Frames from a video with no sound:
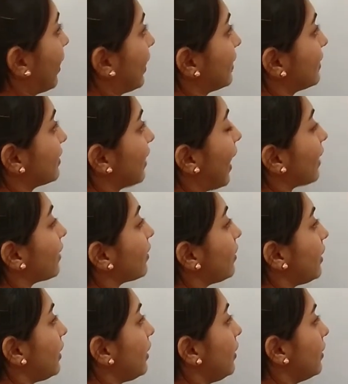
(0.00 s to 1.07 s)

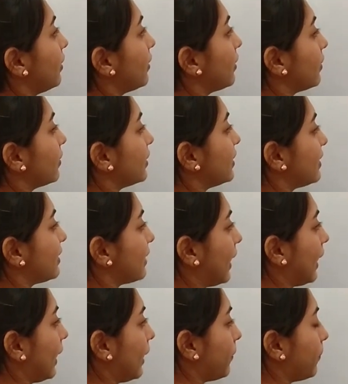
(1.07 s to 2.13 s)
exactly
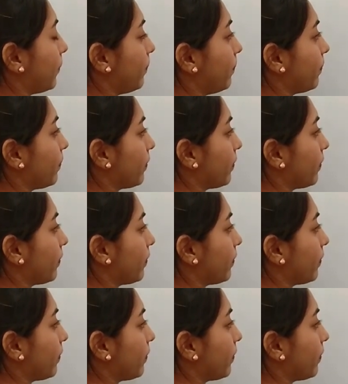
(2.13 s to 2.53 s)
same